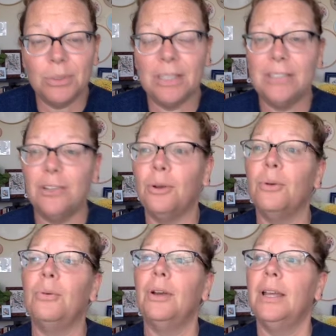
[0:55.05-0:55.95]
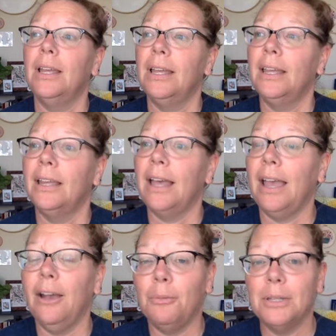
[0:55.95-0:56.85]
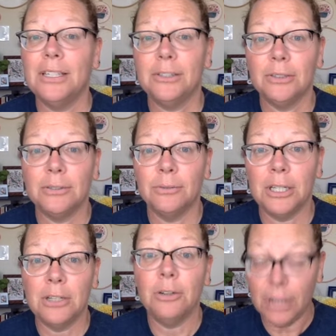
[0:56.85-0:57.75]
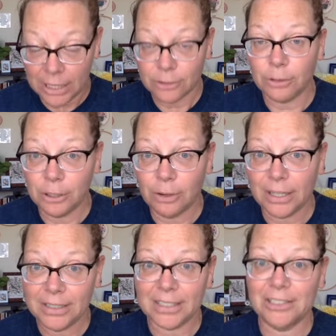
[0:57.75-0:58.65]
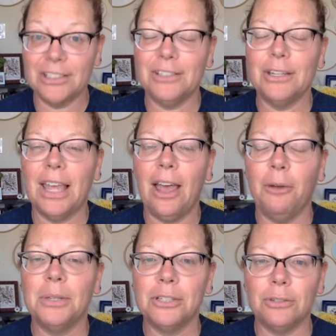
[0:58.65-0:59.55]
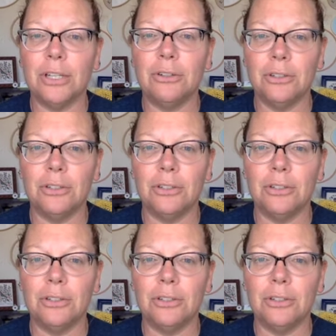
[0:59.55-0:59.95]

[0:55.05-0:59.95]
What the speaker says: And so I hope this hence renewing stitches. I hope this renews your